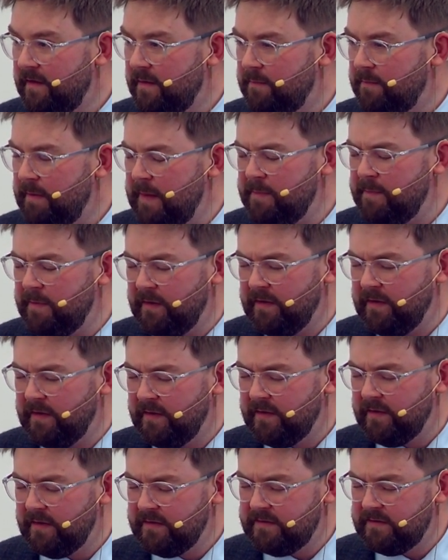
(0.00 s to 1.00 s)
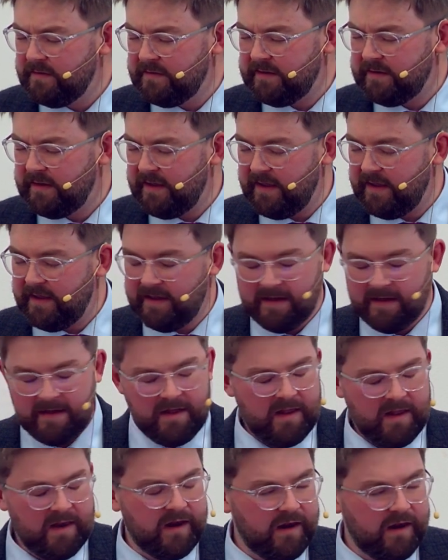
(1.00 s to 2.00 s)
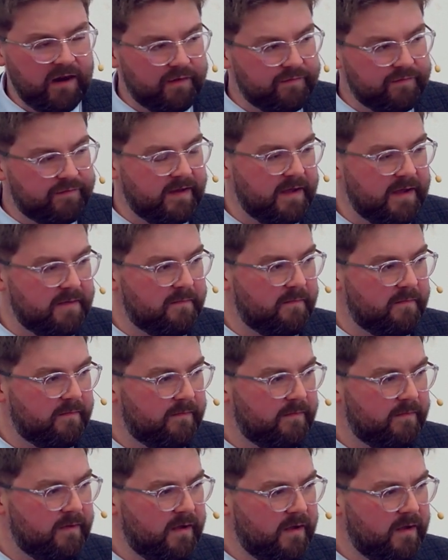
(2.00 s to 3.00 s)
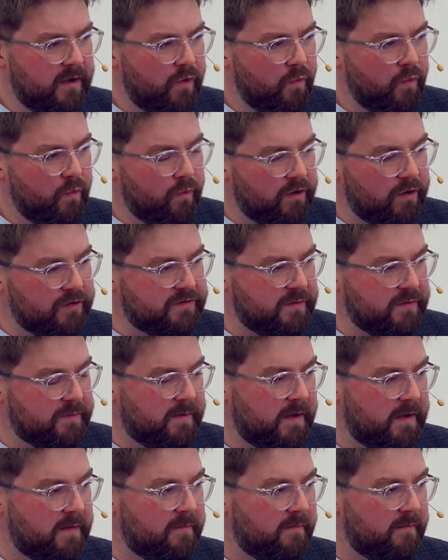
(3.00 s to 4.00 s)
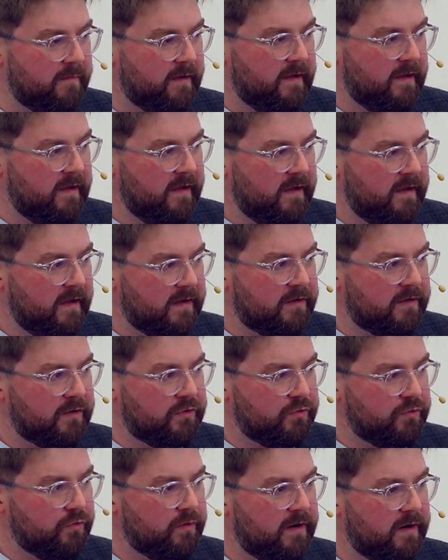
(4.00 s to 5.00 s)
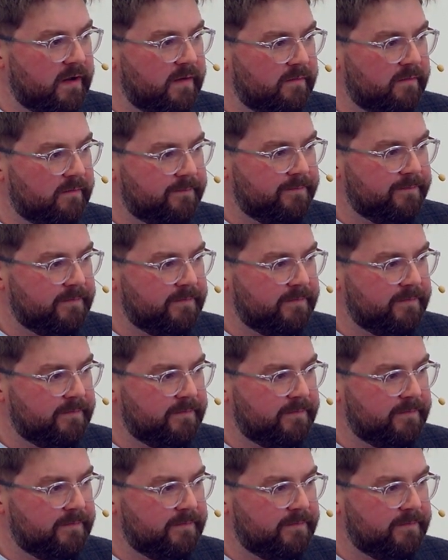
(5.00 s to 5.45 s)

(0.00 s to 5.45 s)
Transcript: People today love him, worship him, and adore him.